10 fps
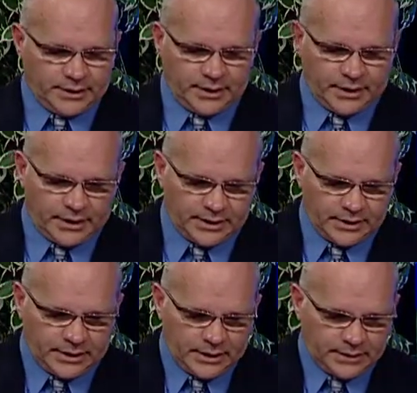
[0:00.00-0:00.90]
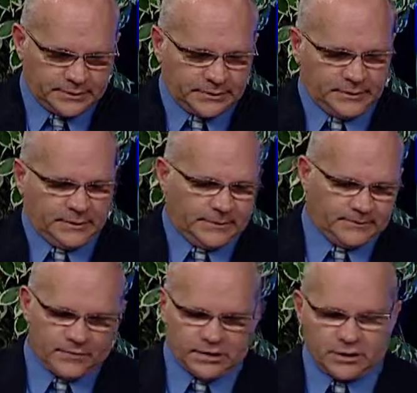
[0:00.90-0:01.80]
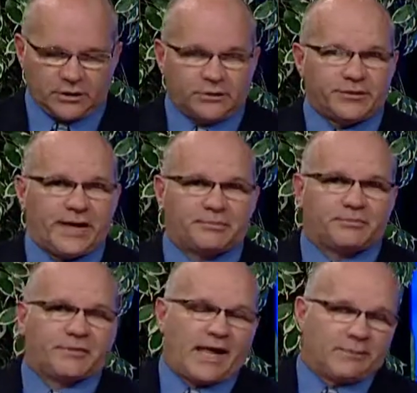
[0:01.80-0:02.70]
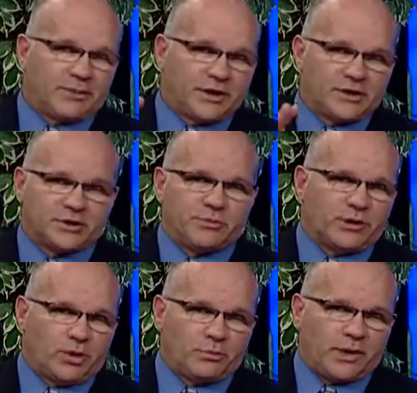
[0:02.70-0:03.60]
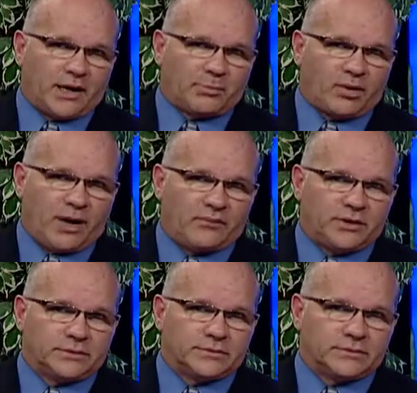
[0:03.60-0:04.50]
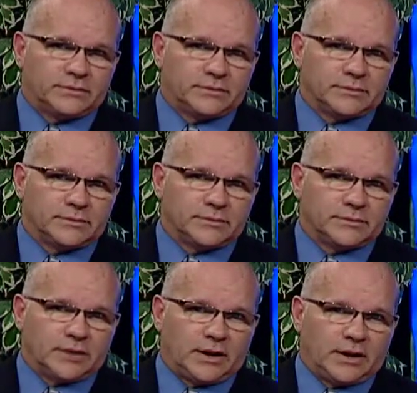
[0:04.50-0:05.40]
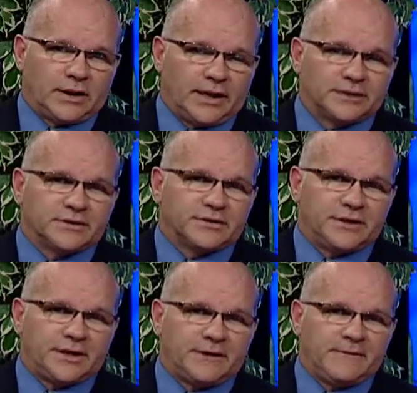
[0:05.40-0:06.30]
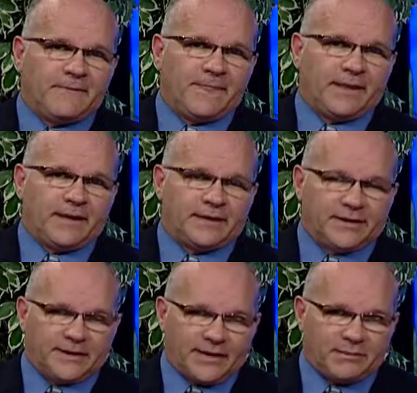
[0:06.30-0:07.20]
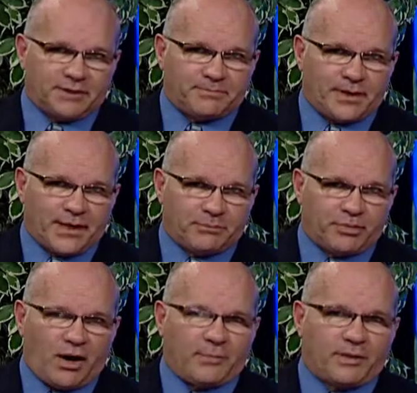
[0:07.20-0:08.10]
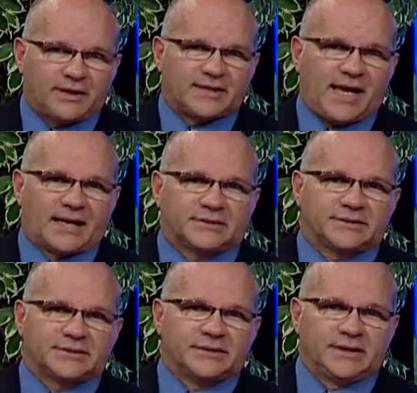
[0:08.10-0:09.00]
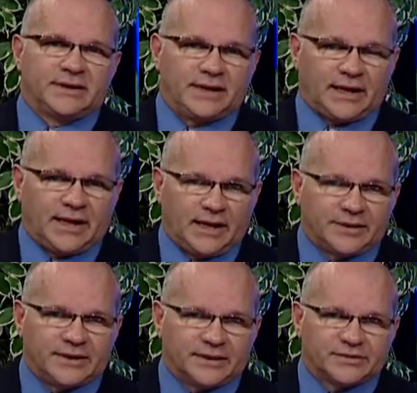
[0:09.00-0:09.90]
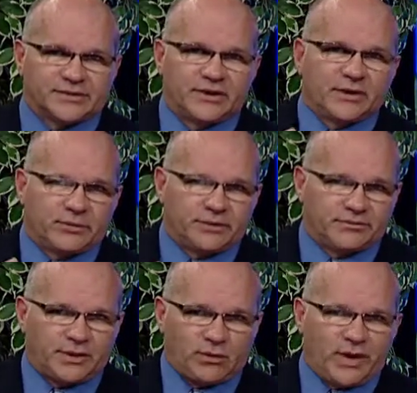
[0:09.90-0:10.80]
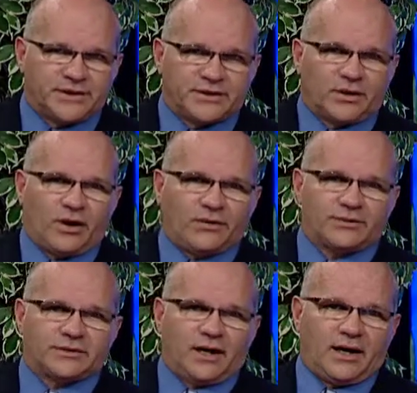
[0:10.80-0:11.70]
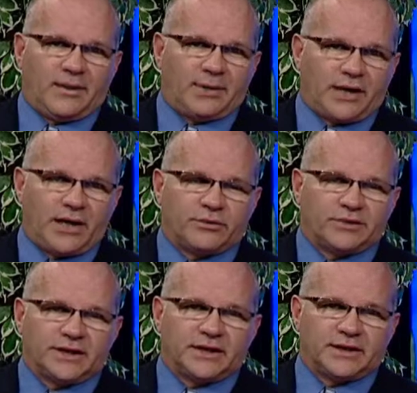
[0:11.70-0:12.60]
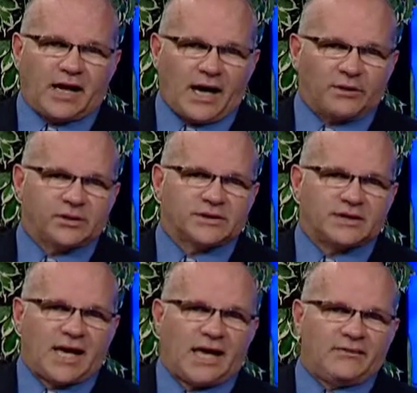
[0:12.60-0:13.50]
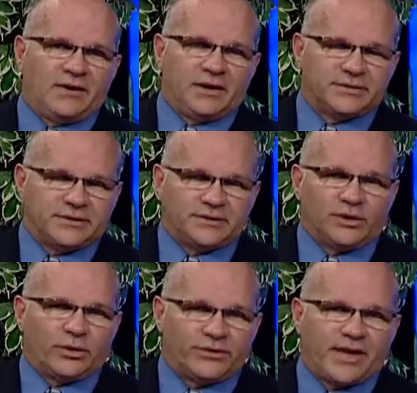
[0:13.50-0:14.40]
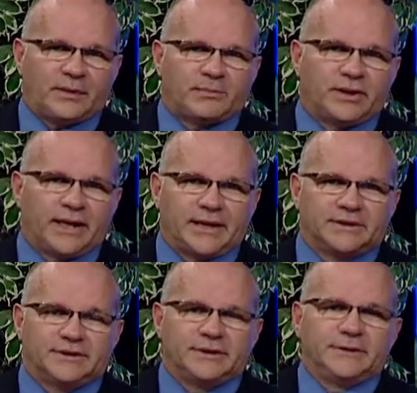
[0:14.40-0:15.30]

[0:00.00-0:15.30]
And, you know, that place should be owned by a private entity, and then they'd be paying property taxes, and then the city wouldn't be wasting all their time and energy and hiring staff to deal with that place.